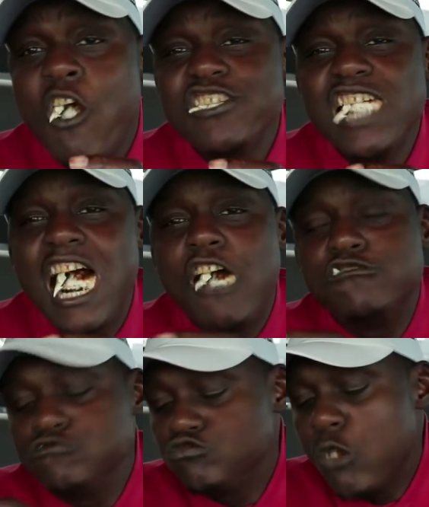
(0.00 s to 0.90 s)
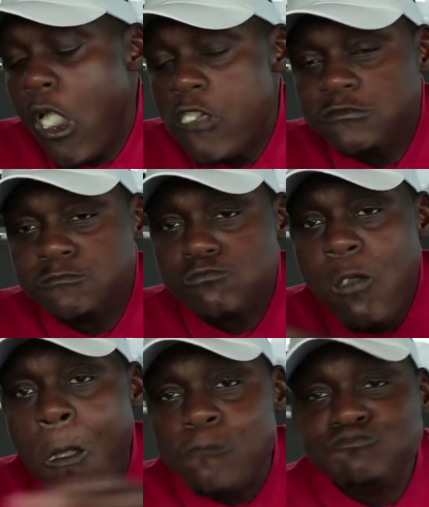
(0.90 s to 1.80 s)
Y'all,
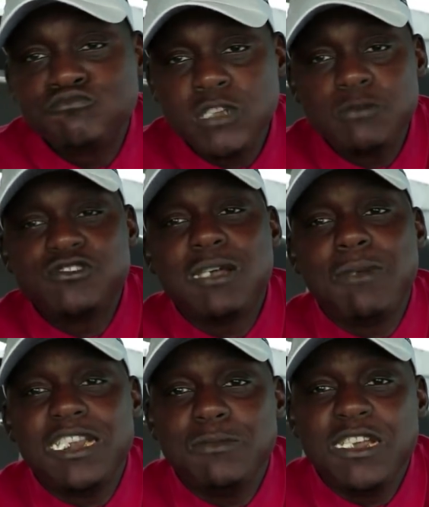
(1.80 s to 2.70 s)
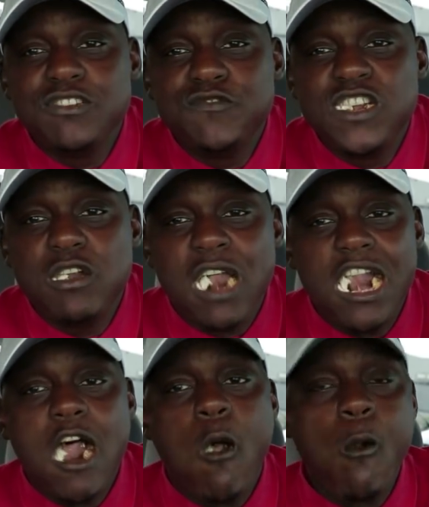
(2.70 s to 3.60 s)
I'm trying not to make this video
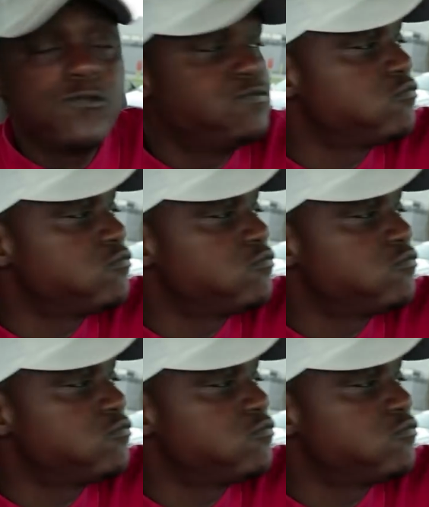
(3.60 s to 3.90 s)
that long.